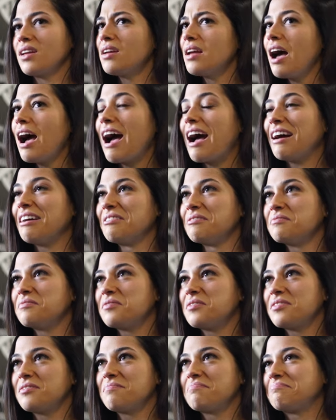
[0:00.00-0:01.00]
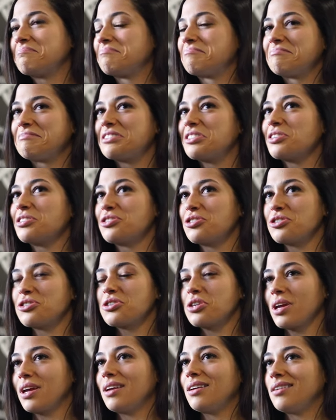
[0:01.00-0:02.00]
yeah, to
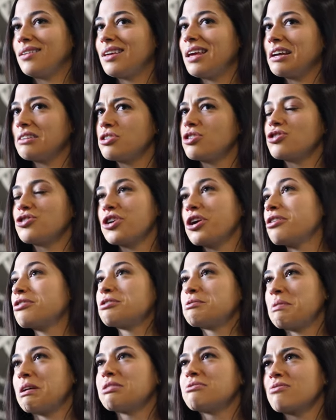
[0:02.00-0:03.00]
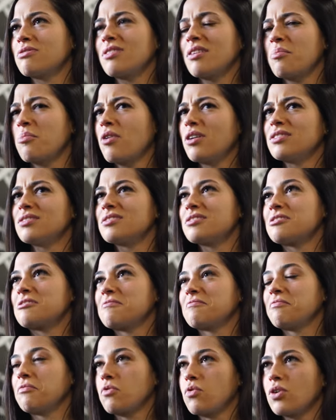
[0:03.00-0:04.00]
just like get to share space with them
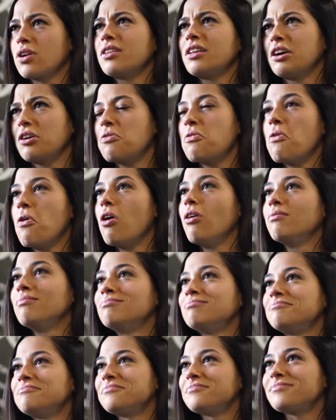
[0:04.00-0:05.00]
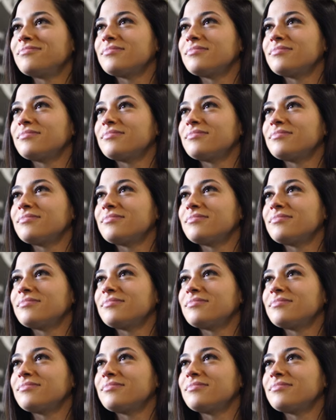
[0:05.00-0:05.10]
was really cool. And